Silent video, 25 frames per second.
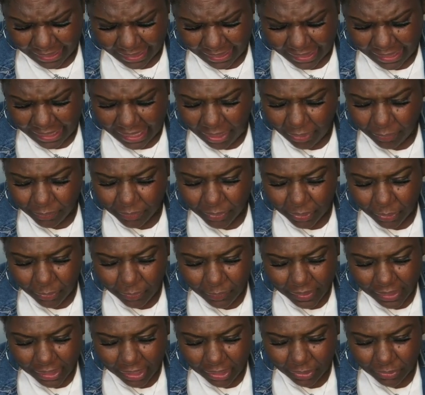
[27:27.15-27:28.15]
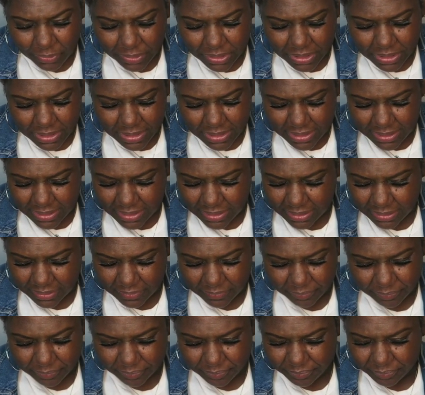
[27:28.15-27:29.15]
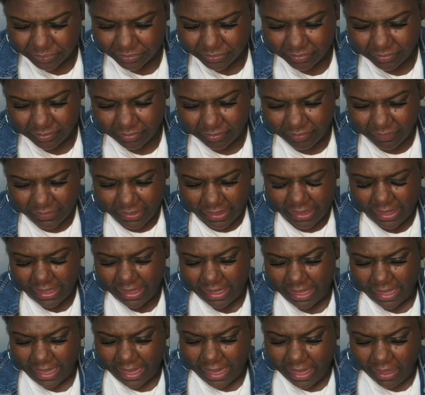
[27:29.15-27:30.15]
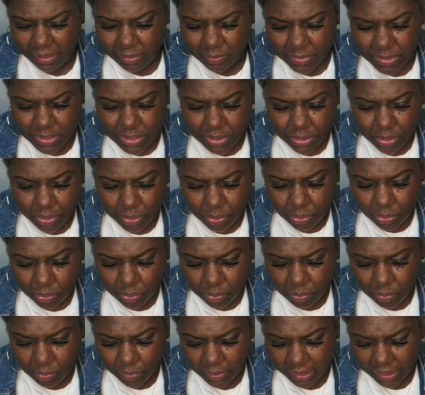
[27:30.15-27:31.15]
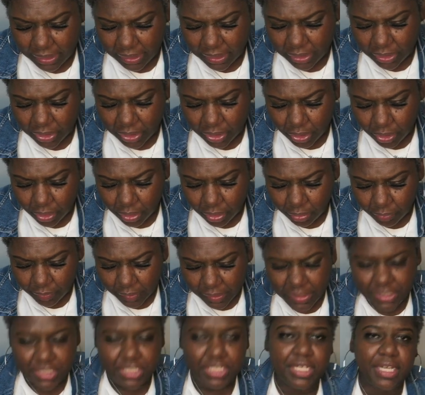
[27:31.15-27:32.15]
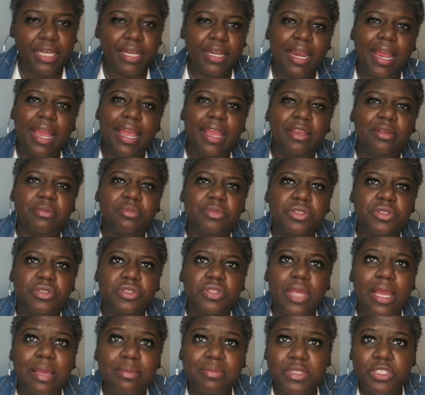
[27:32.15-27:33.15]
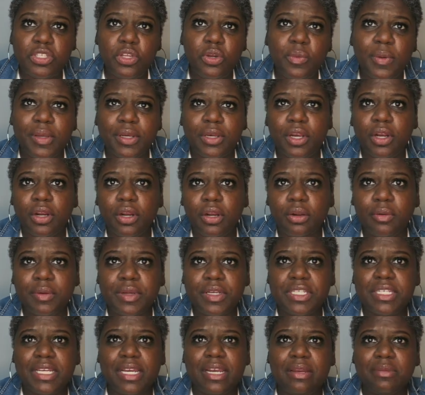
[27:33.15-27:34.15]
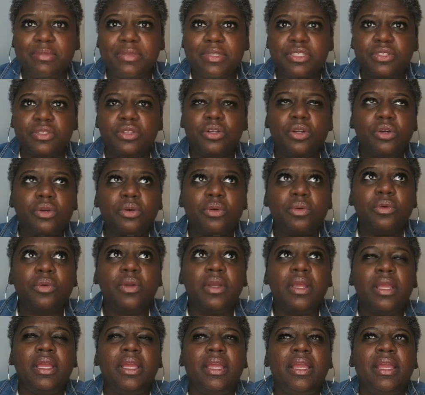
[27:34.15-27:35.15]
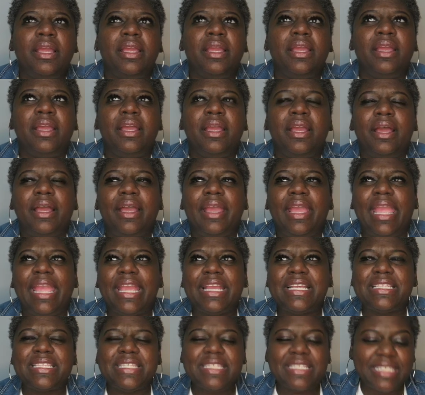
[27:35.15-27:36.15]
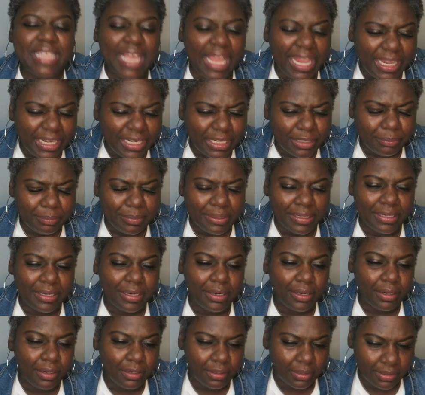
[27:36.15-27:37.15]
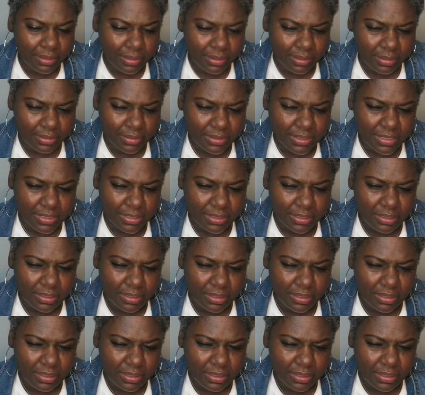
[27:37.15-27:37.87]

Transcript: And I don't know, y'all, just I am so encouraged and I am I'm so encouraged and I'm so excited because